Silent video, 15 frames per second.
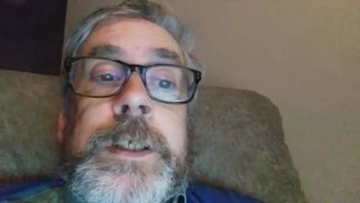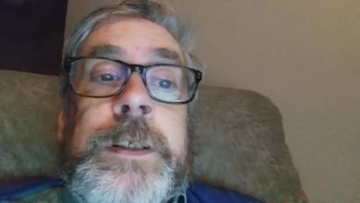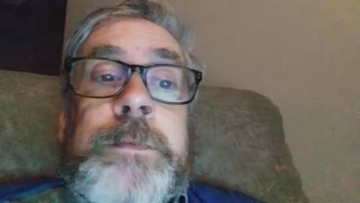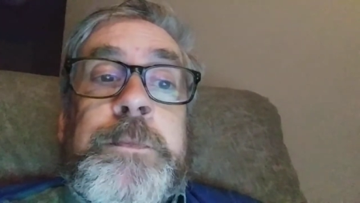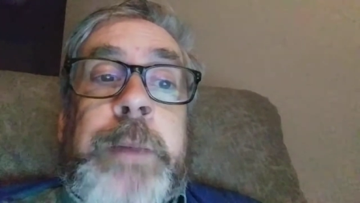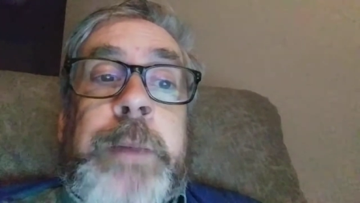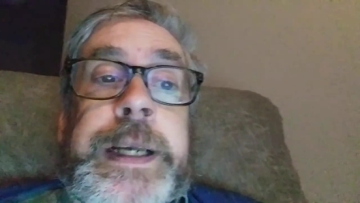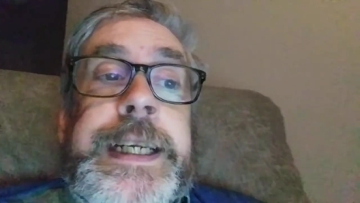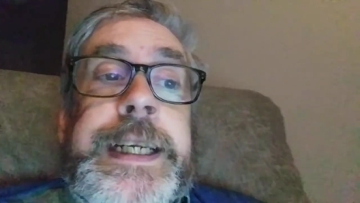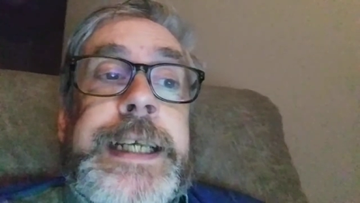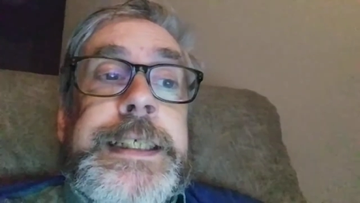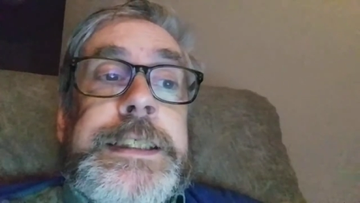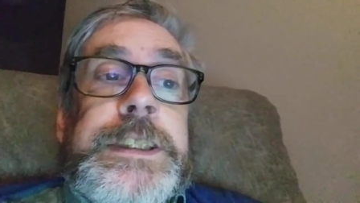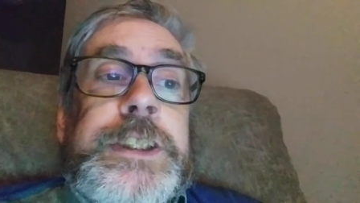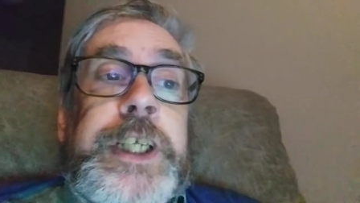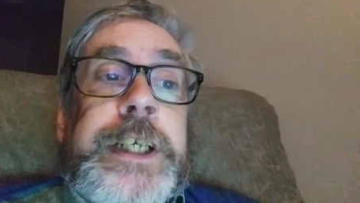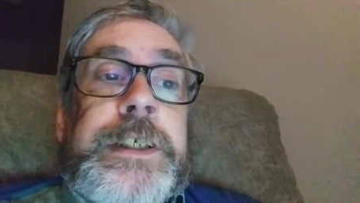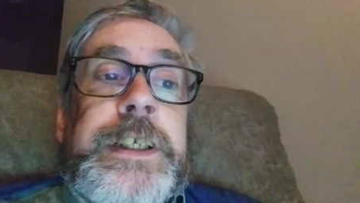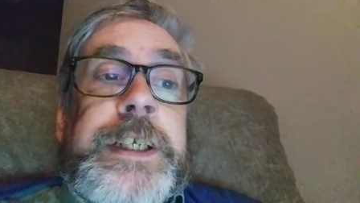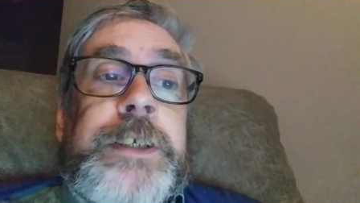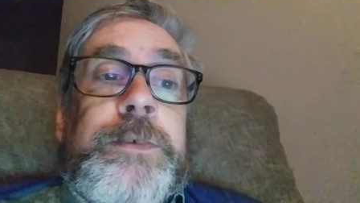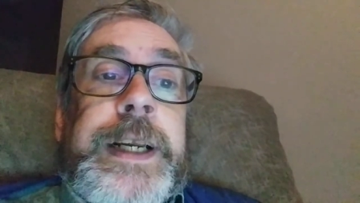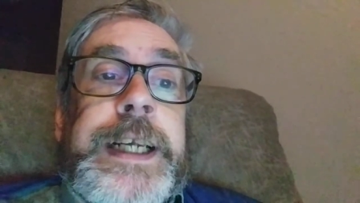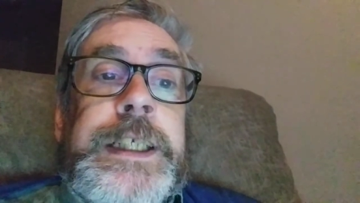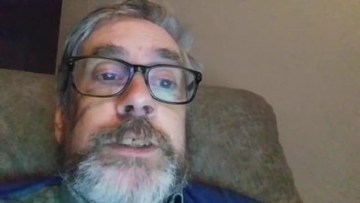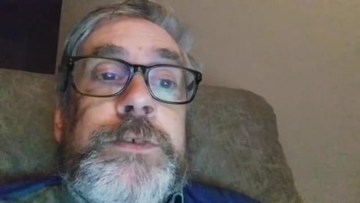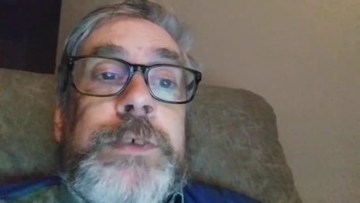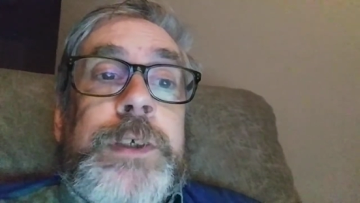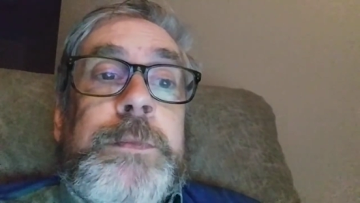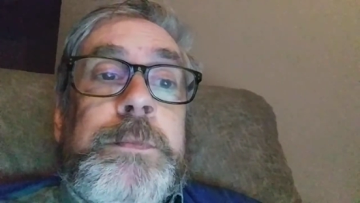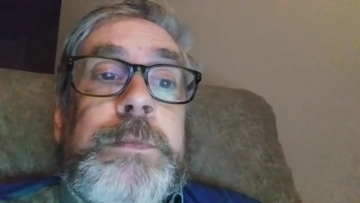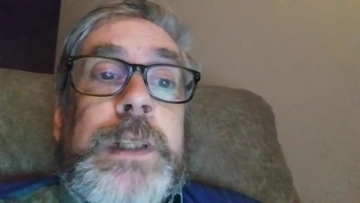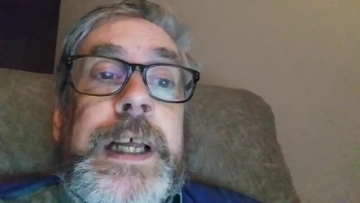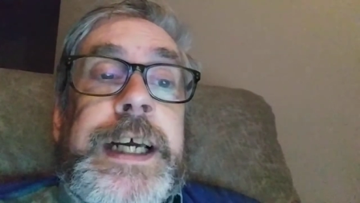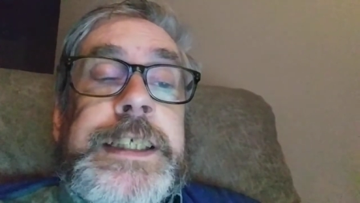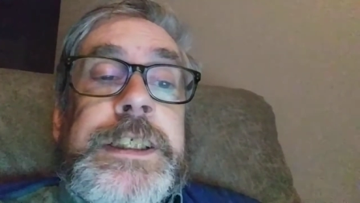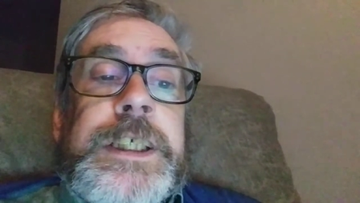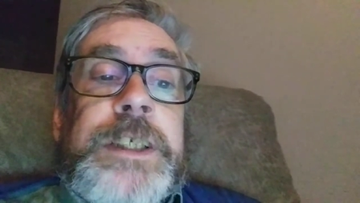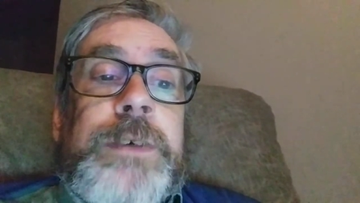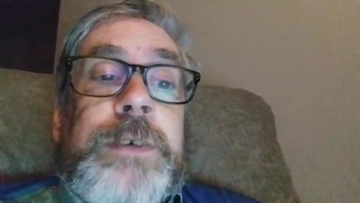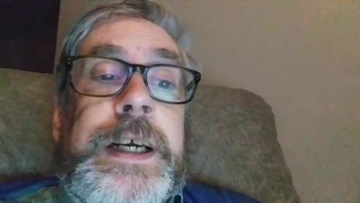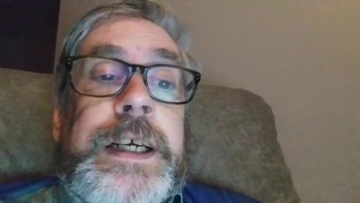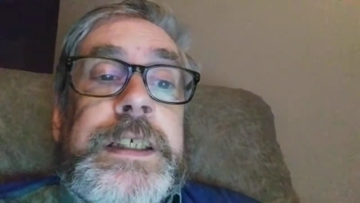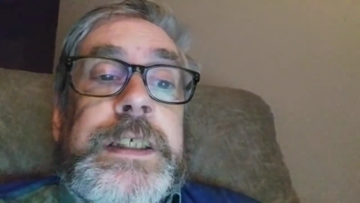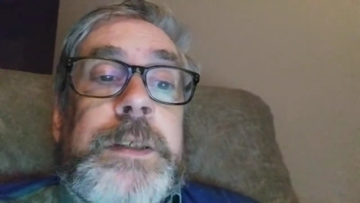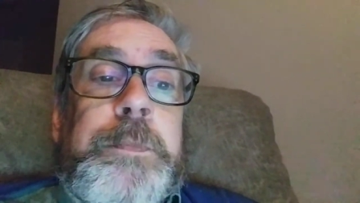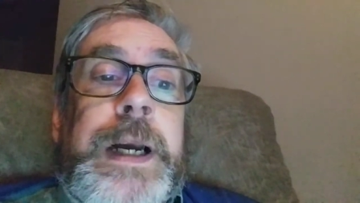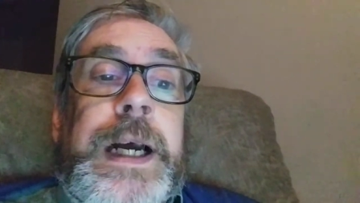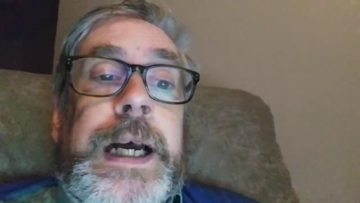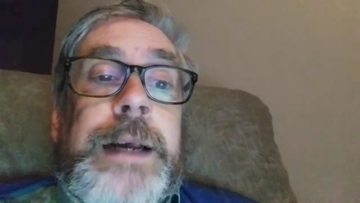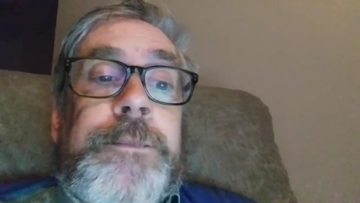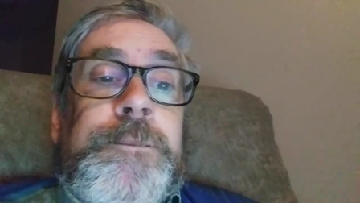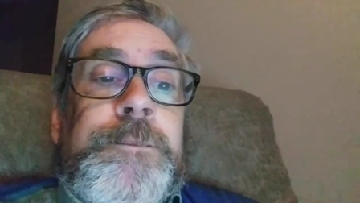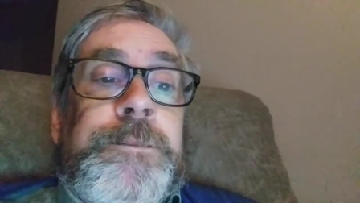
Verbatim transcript: my tastes generally range from classic rock to pop,